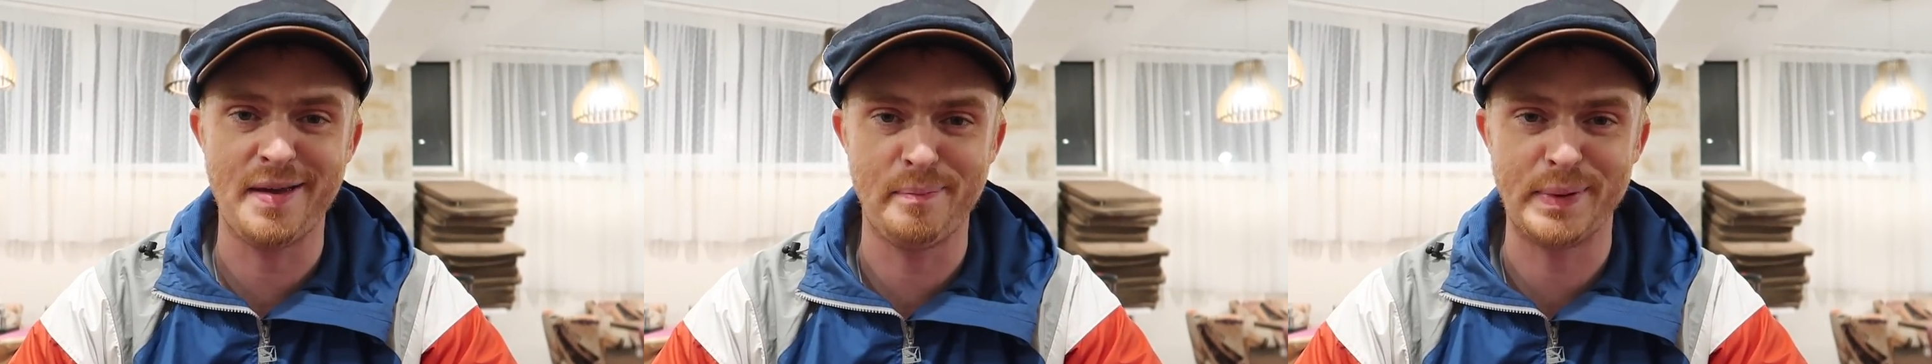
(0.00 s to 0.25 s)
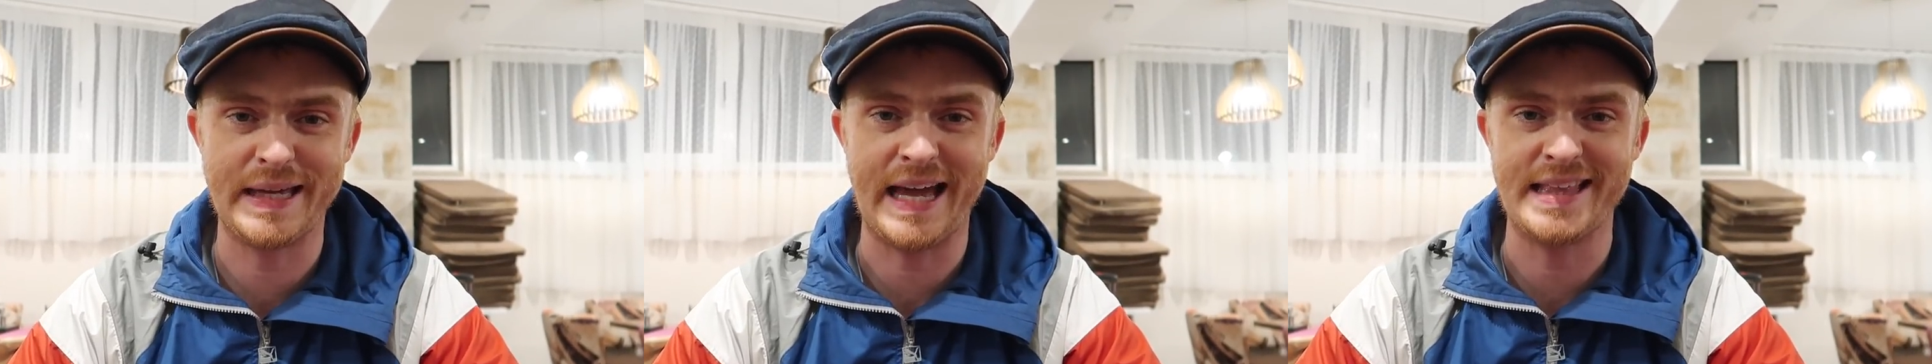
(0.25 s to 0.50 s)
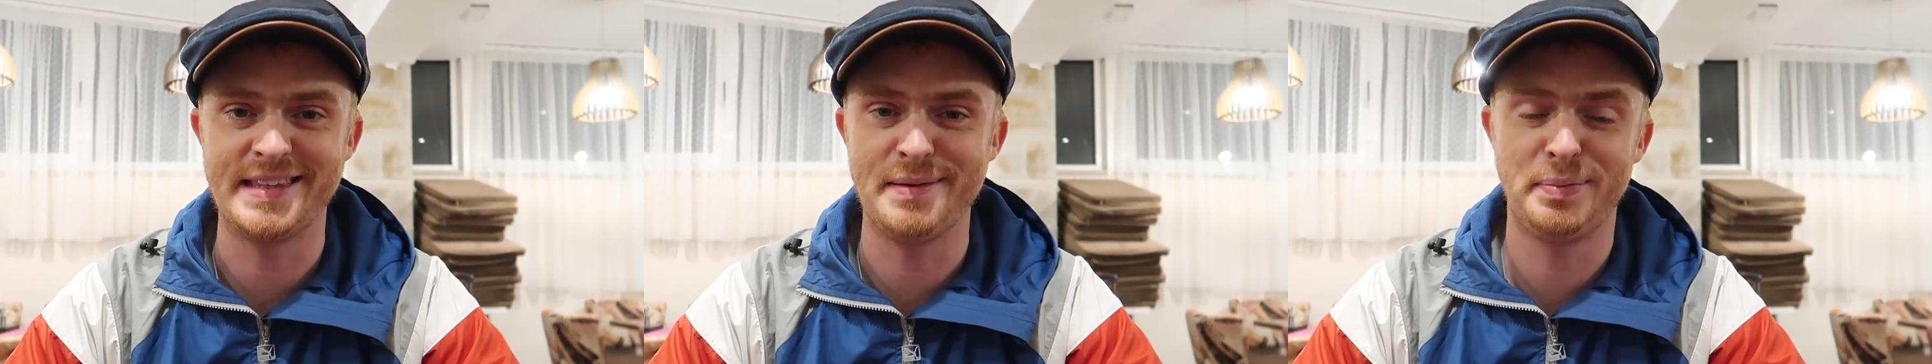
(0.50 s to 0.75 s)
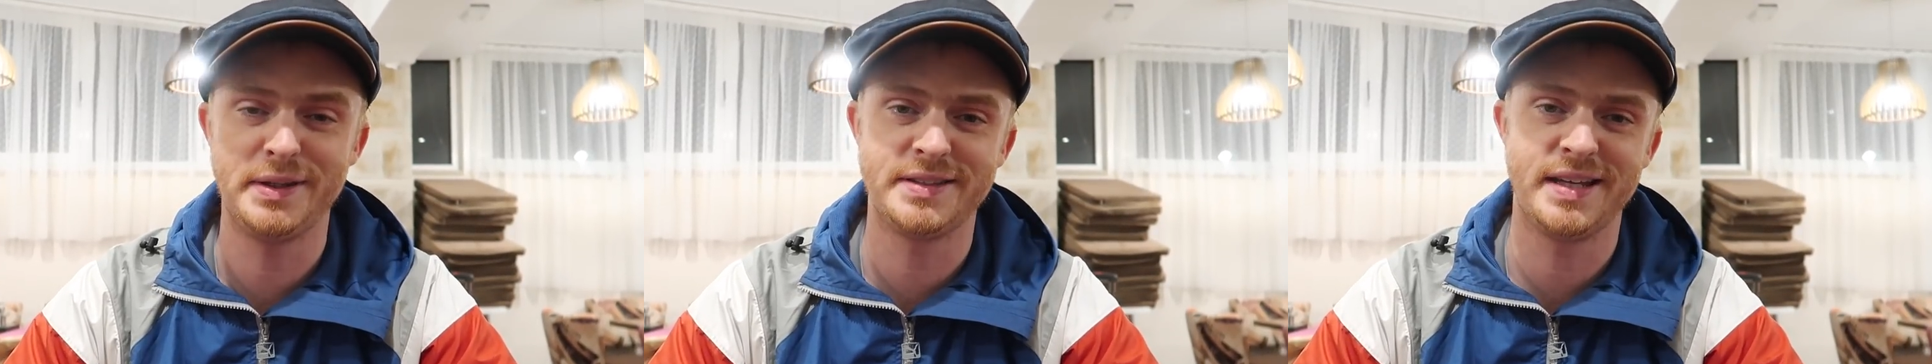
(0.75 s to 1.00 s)
a
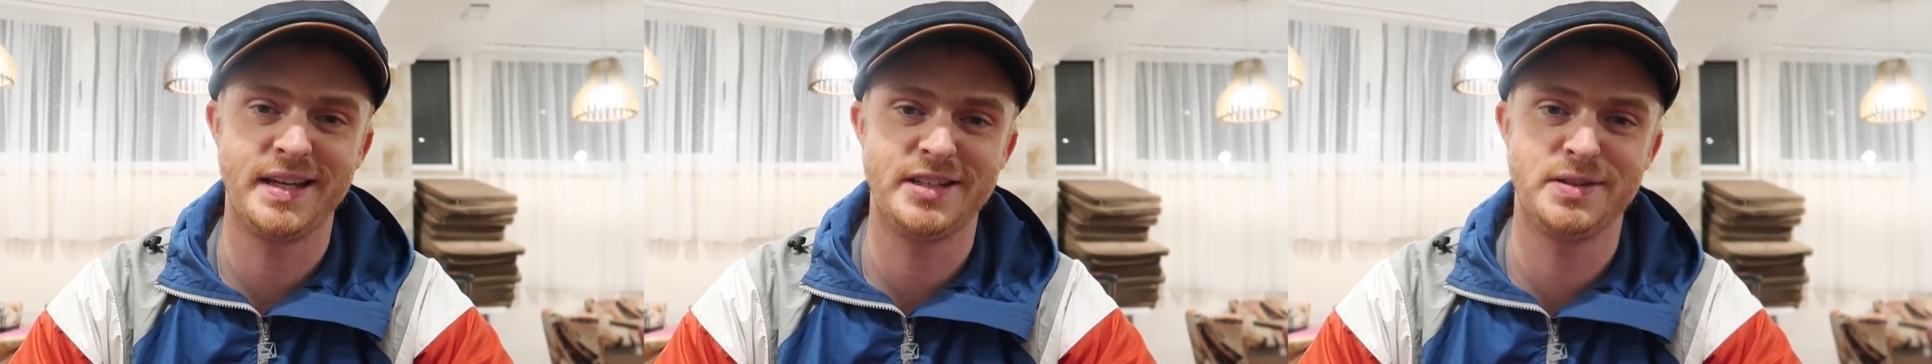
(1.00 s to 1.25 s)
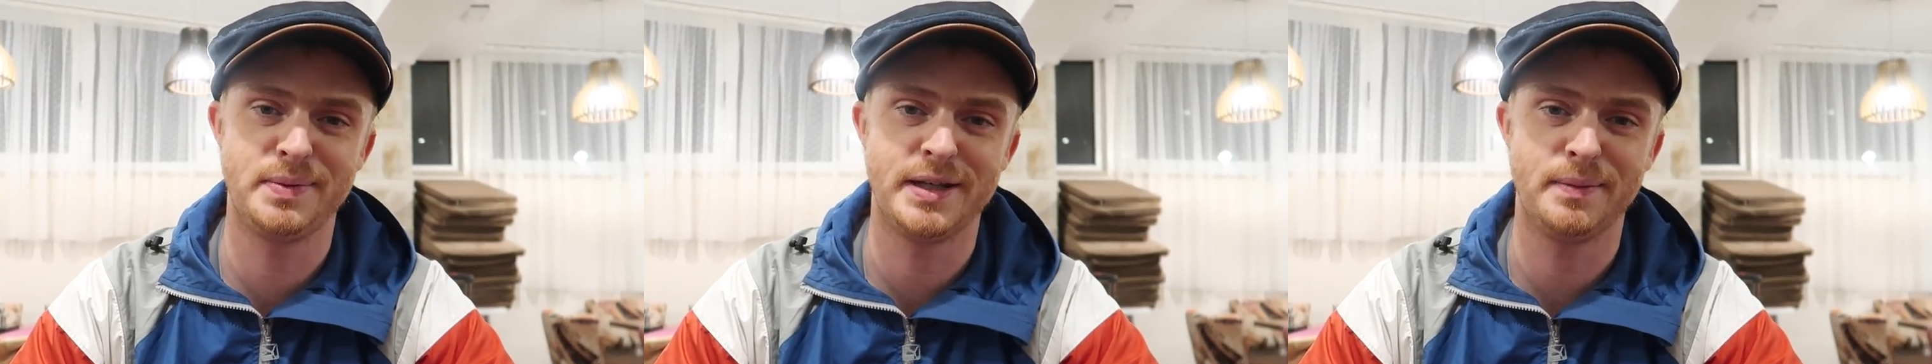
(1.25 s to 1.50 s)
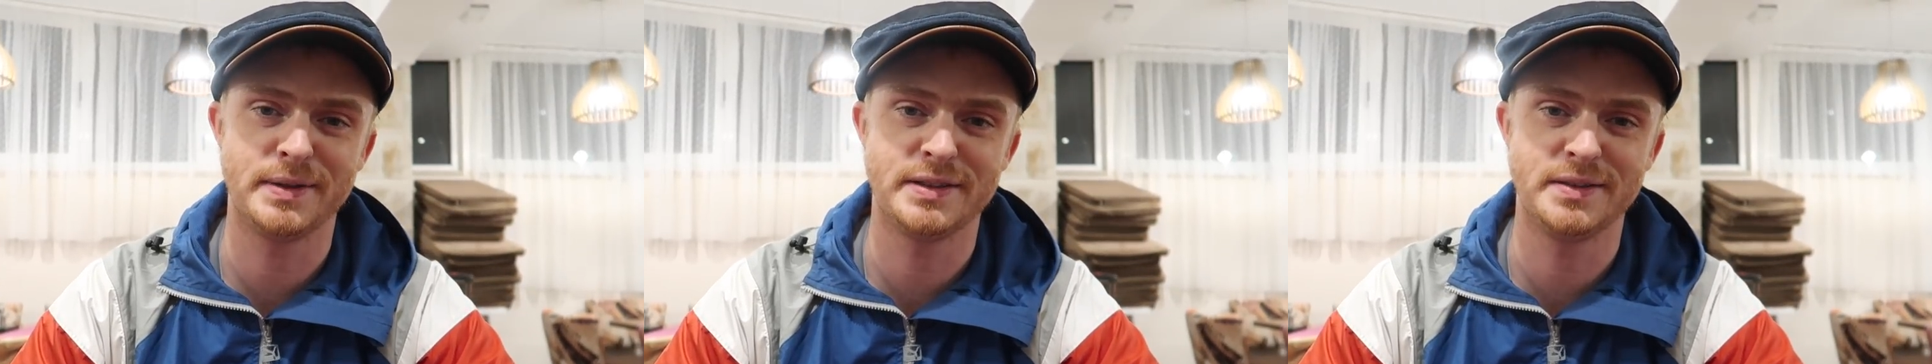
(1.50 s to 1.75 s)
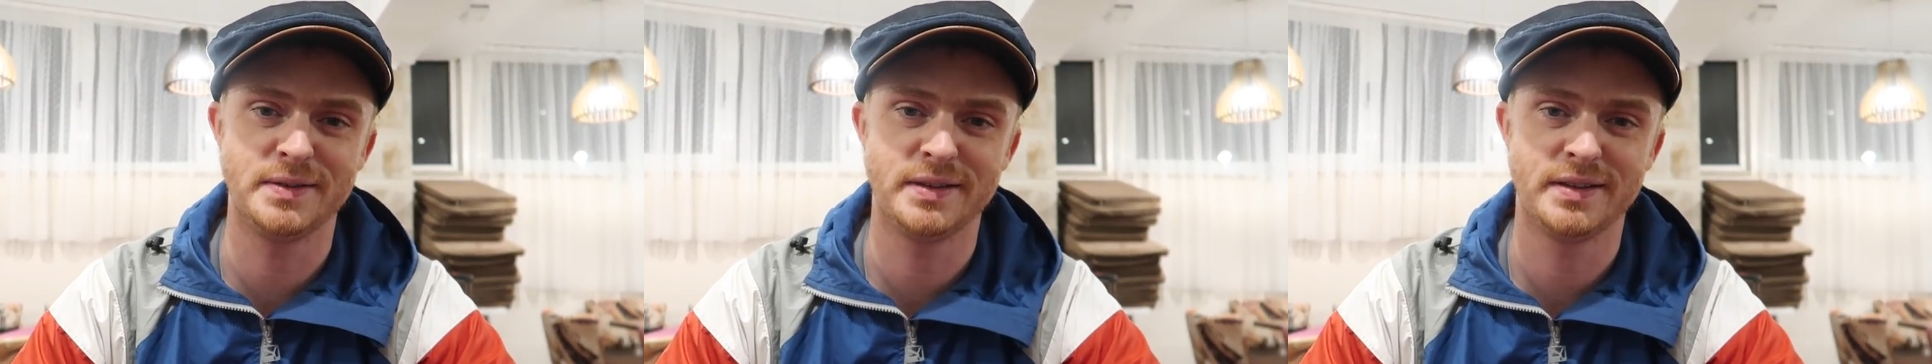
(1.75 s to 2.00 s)
picante pizza, and it should be coming
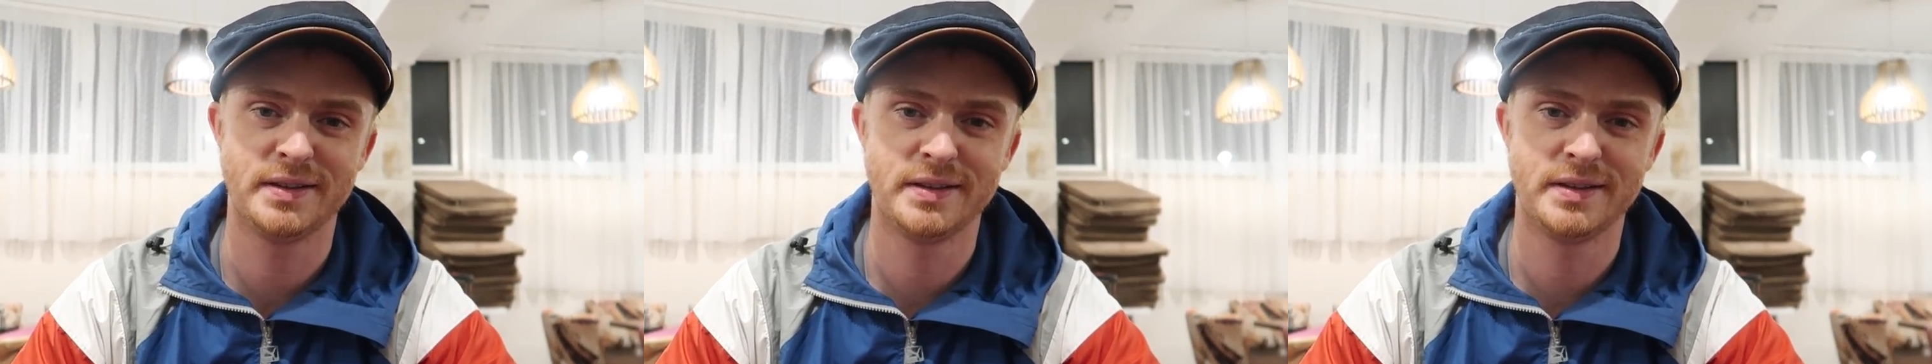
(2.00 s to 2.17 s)
soon.